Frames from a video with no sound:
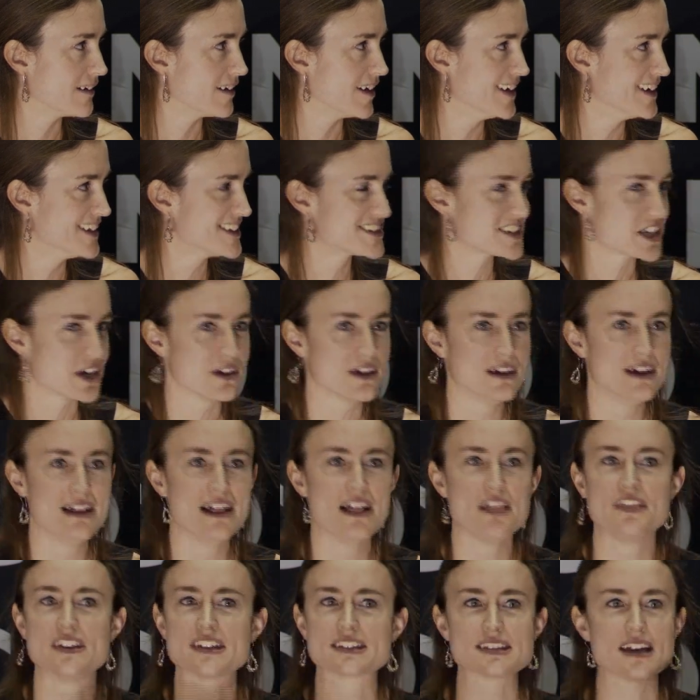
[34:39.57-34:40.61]
Right? So
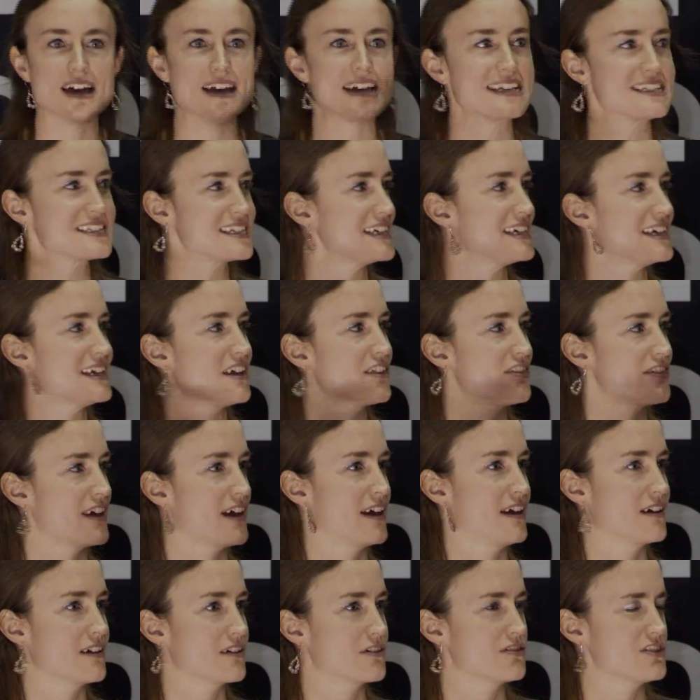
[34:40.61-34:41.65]
this idea
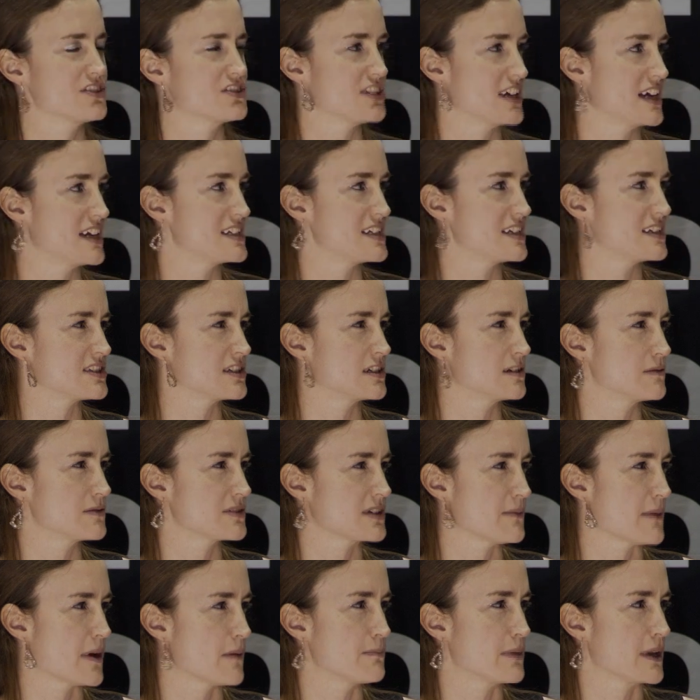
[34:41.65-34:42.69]
that Christianity sort of
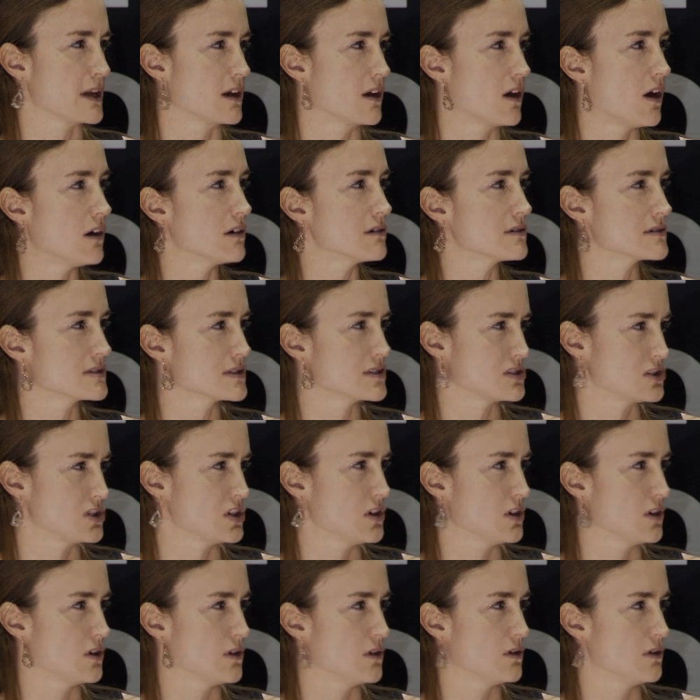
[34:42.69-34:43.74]
somehow belongs
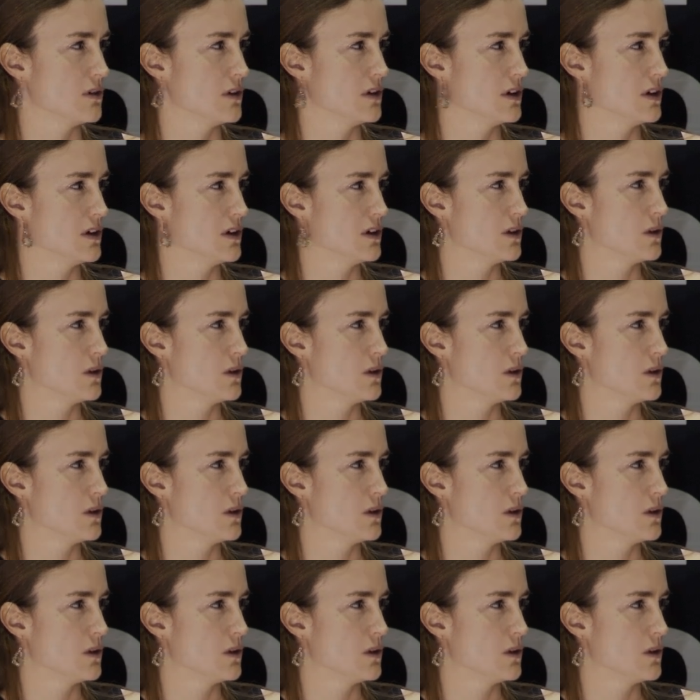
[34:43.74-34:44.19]
to